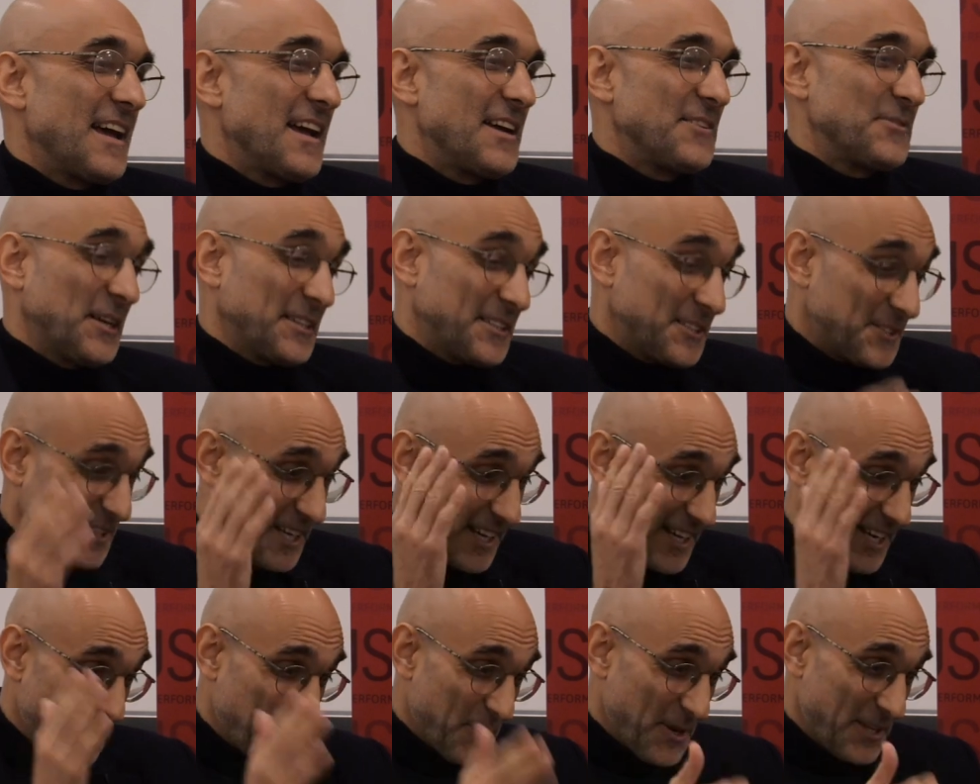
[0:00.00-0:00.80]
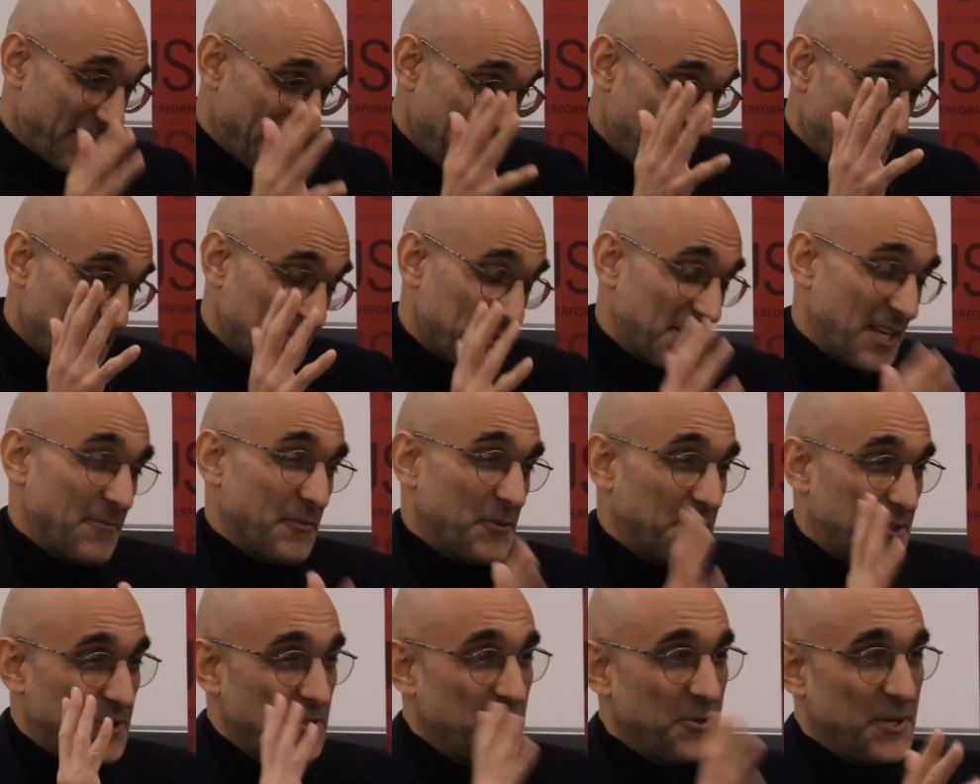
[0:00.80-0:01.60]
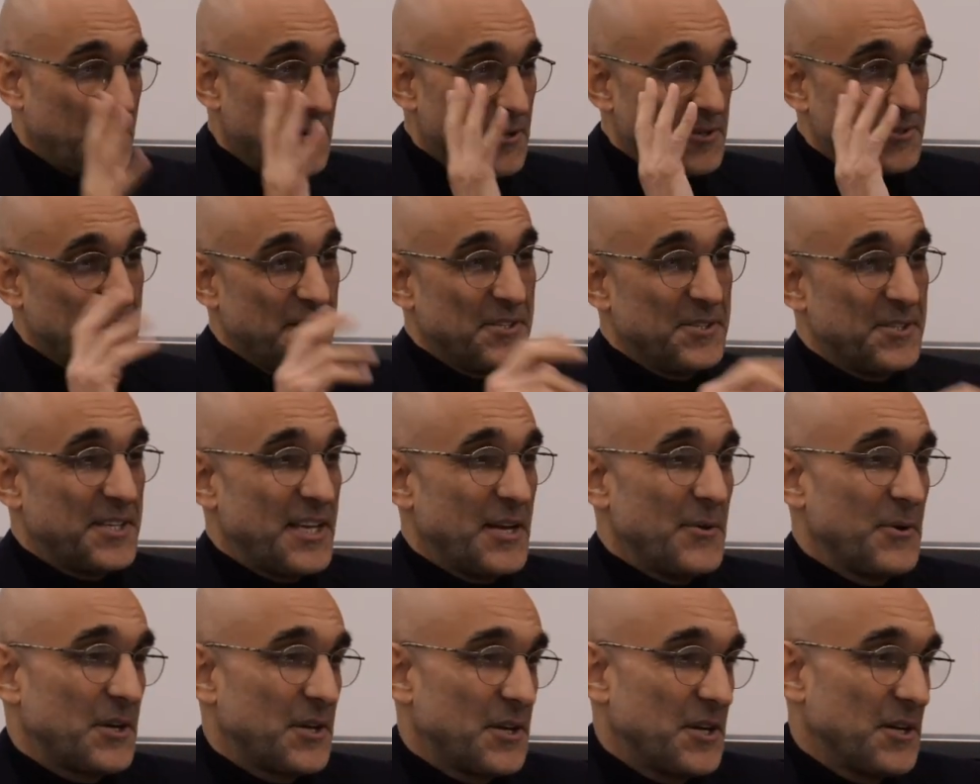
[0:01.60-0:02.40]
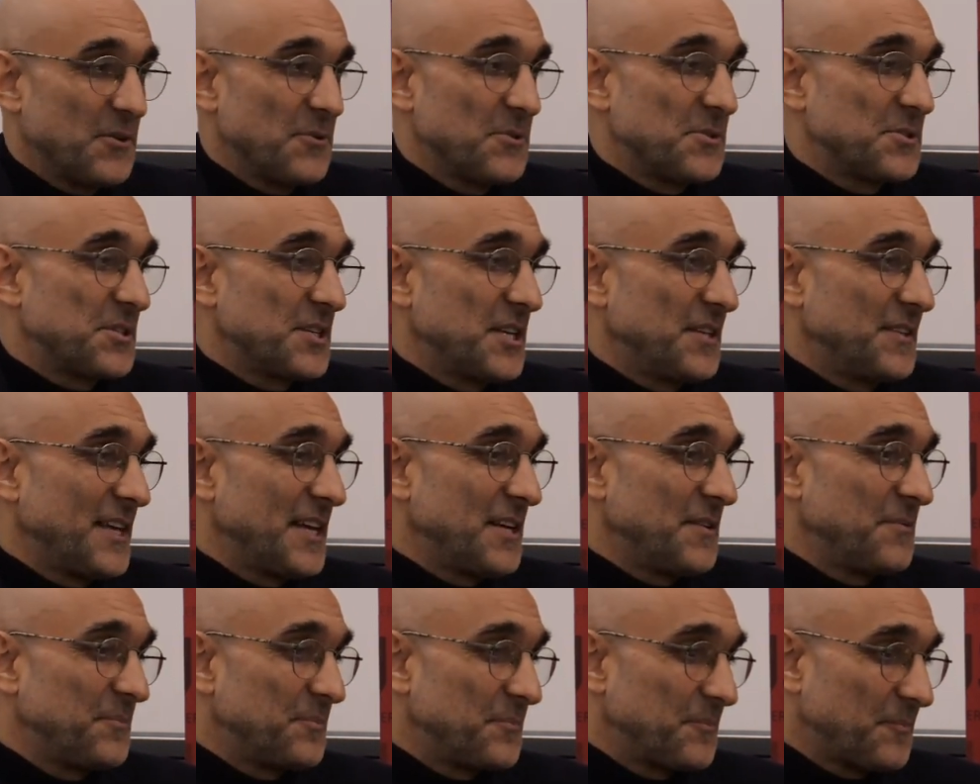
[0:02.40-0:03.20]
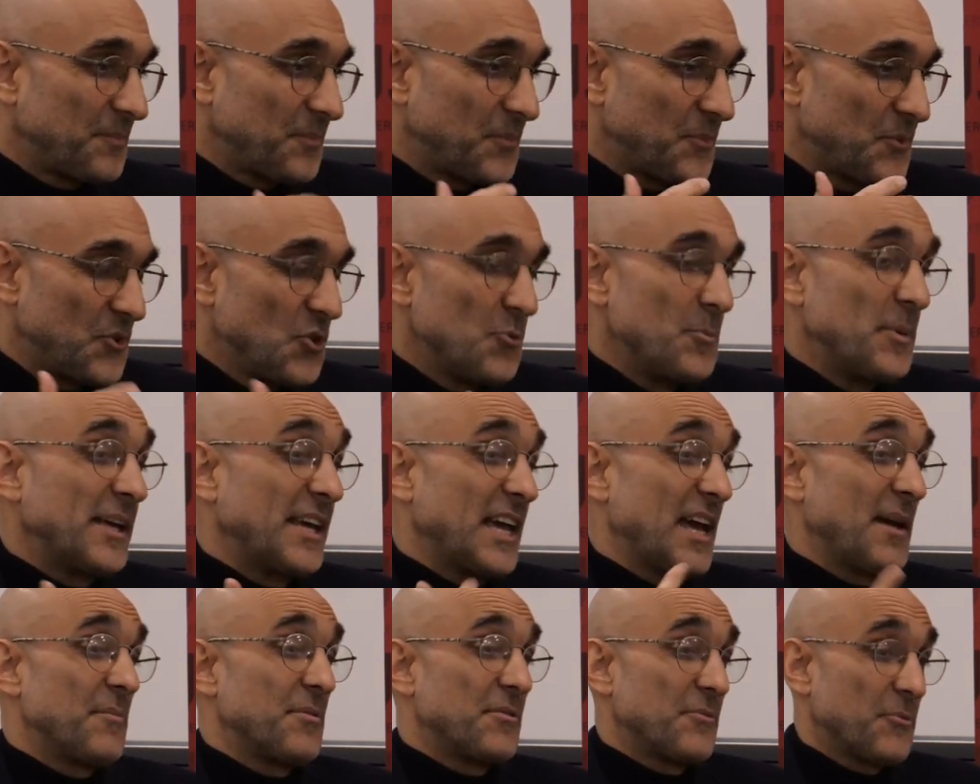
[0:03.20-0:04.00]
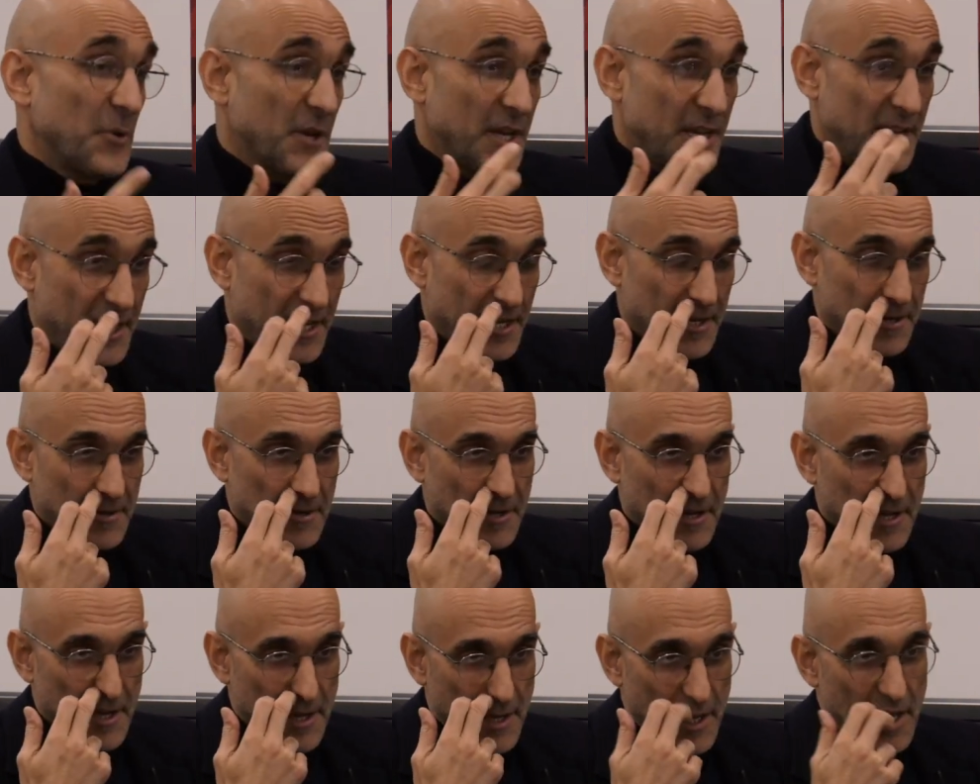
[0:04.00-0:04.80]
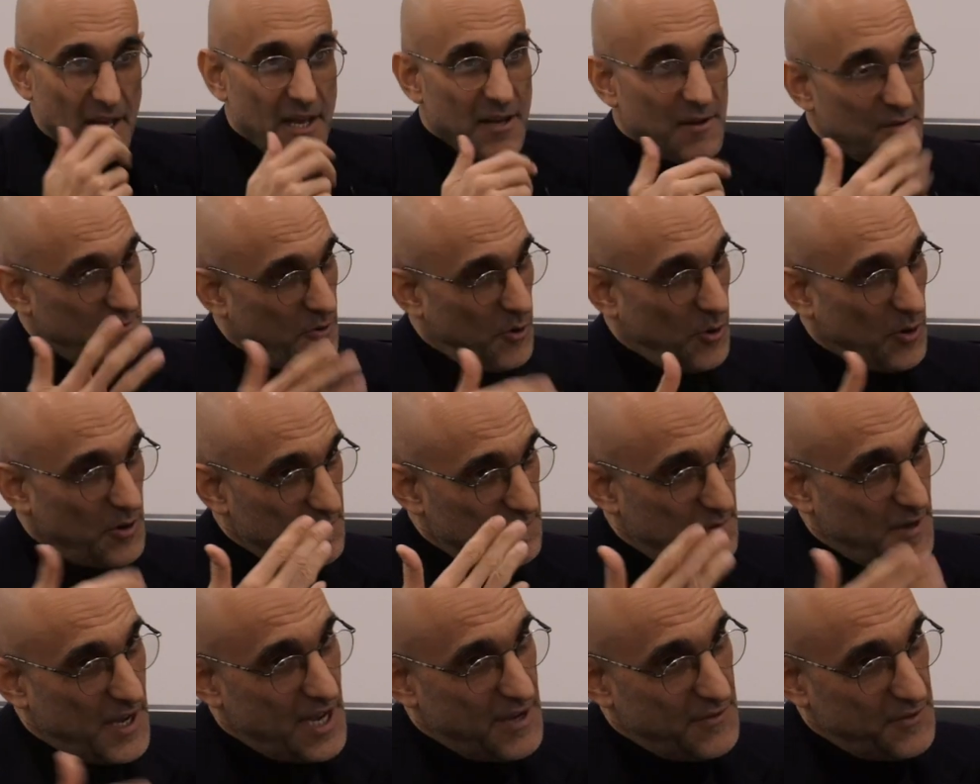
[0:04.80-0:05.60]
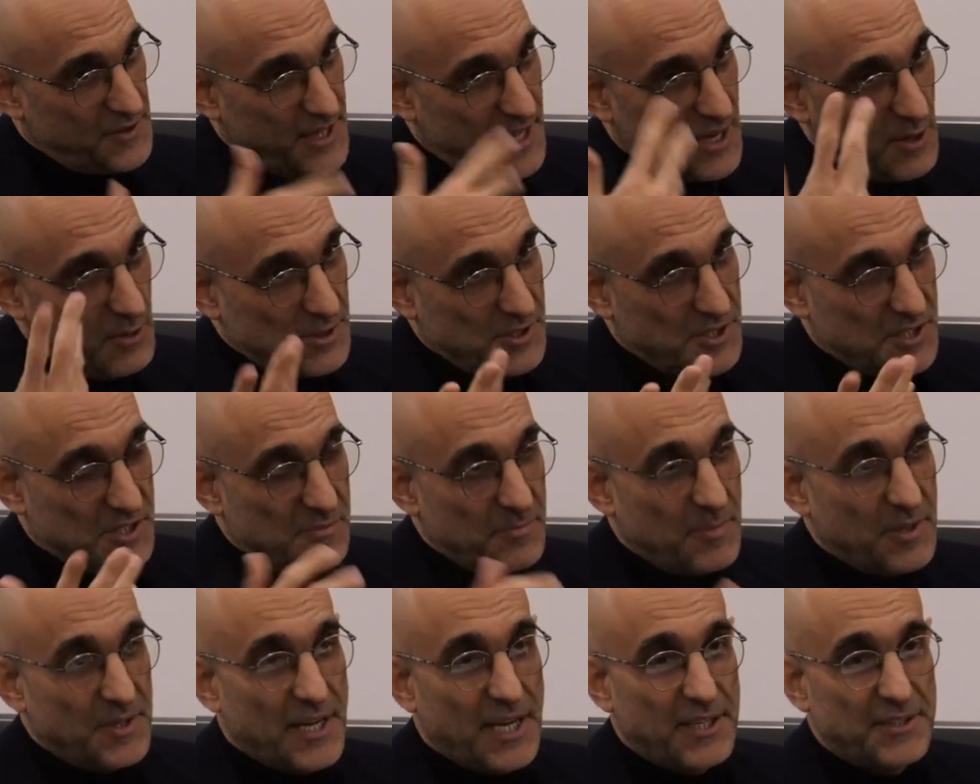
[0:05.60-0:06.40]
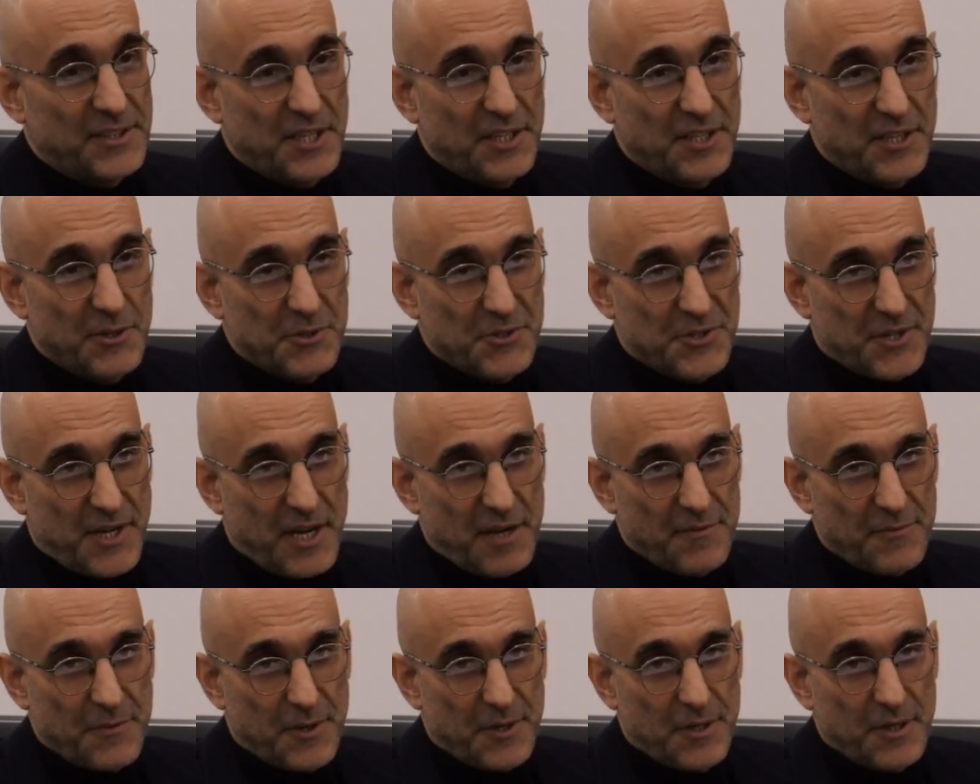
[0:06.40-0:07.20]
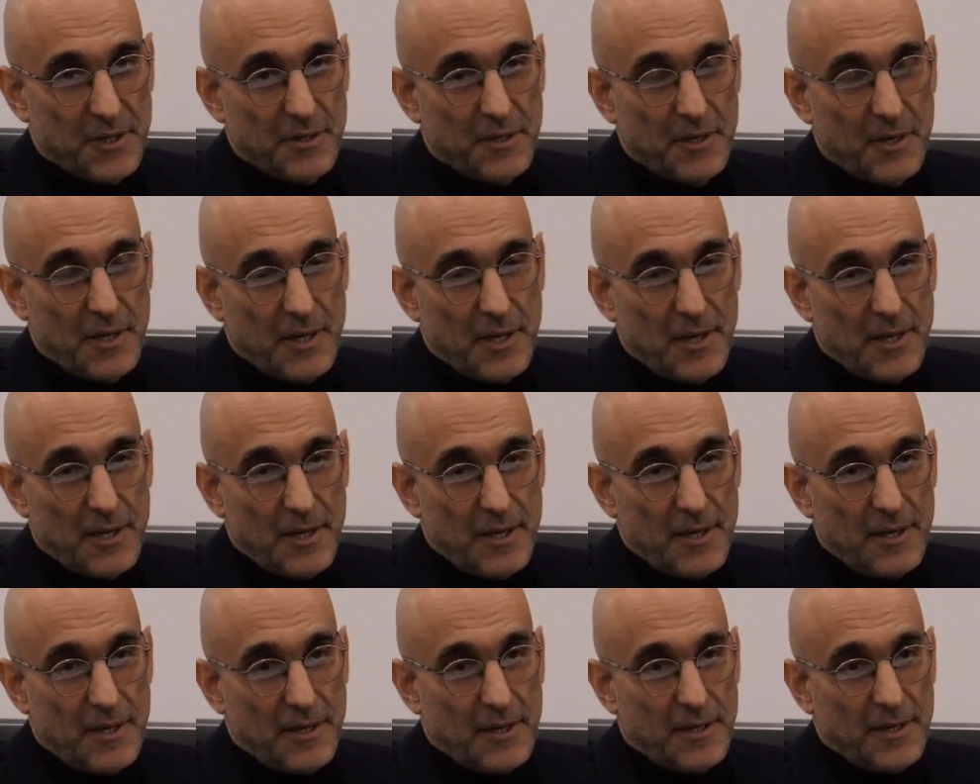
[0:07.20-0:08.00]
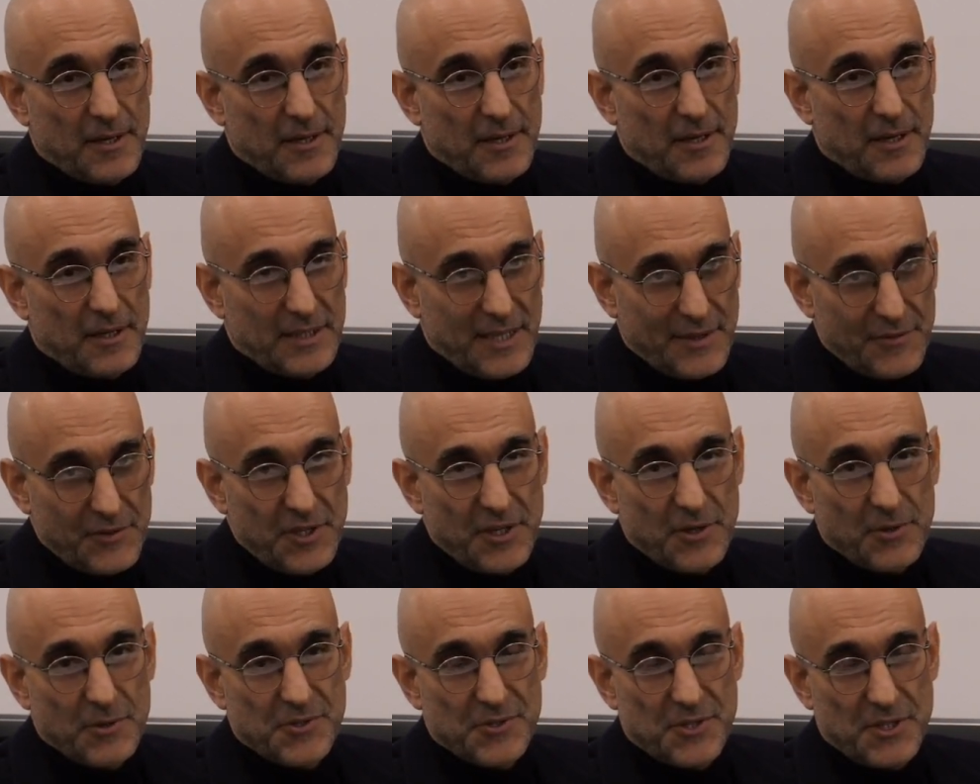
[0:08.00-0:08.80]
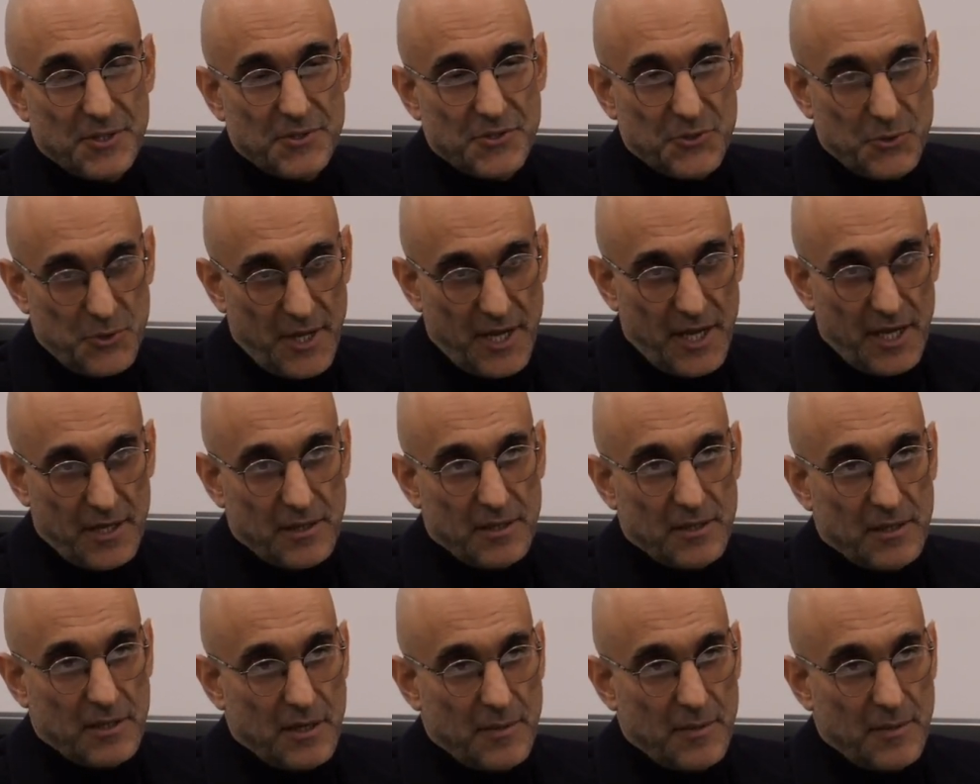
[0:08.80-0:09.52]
So I decided right there, I'll stay for 2 years and see how it goes. And then 2 became 3 and 4 or 5, and now it's been 19 years in Africa, 11 years in Sudan.